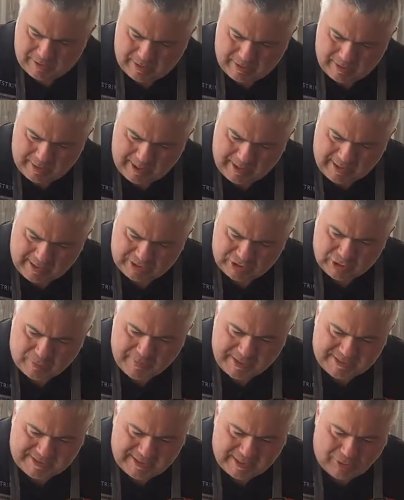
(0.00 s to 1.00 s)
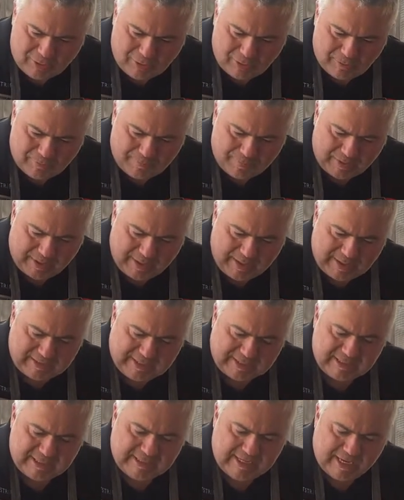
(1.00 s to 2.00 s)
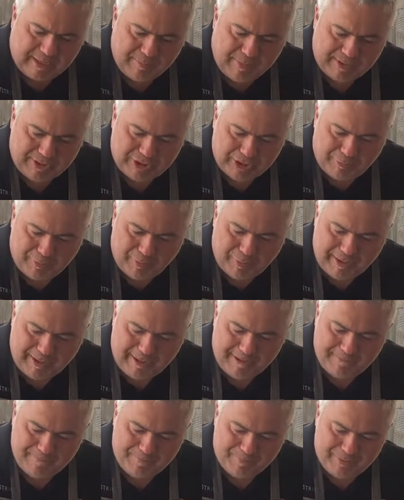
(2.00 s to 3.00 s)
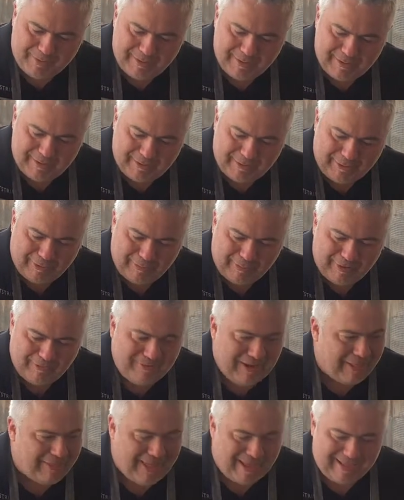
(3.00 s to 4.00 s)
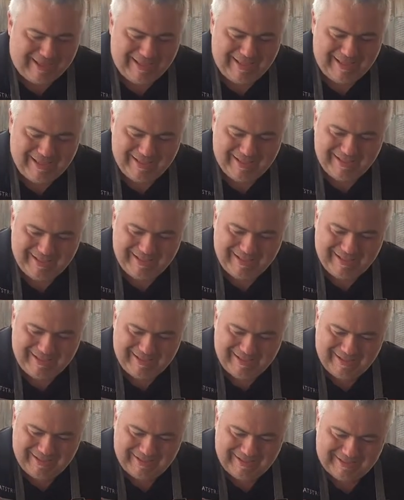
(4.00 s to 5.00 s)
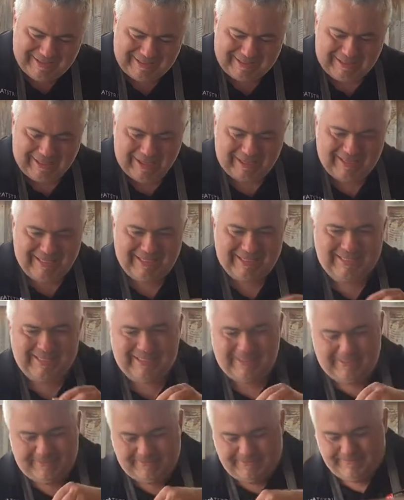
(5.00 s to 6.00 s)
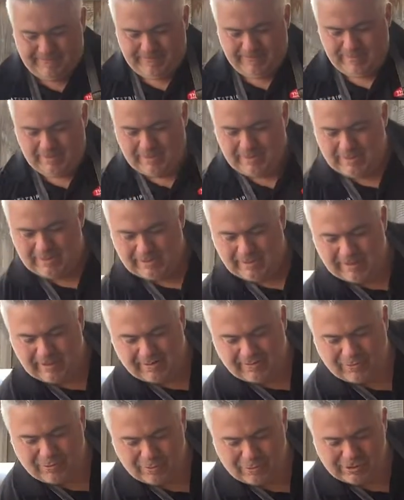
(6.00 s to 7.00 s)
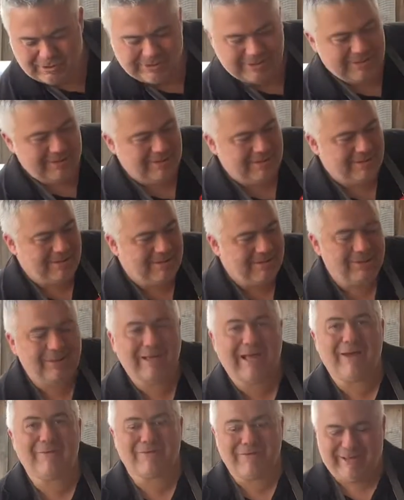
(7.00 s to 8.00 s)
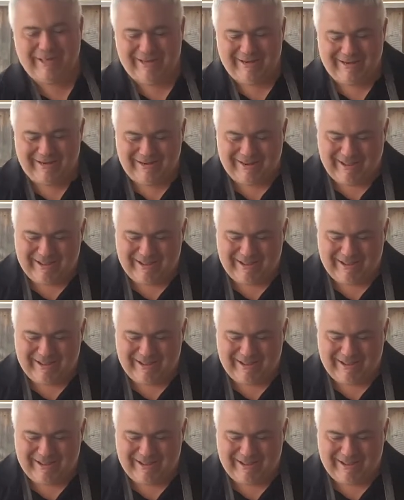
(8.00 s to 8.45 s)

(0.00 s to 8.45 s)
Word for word: and it's not messy at all and it doesn't take much to prepare. A little bit of ladaki, just like this. And of course, can't forget our